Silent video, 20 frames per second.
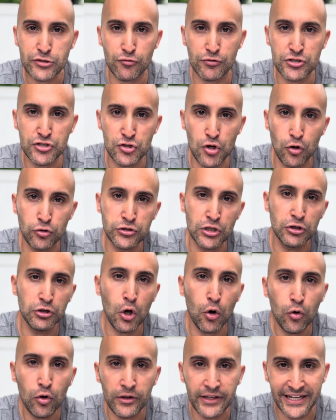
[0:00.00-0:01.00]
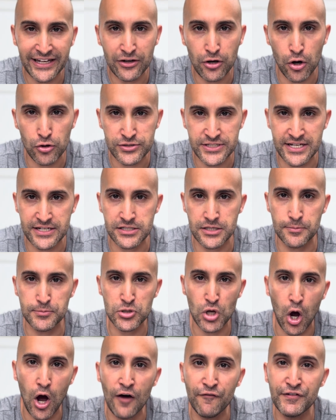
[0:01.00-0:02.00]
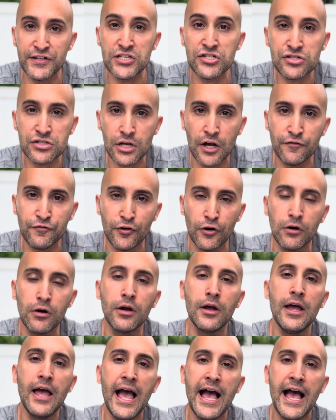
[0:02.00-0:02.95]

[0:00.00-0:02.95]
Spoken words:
a result, local ecosystems often suffer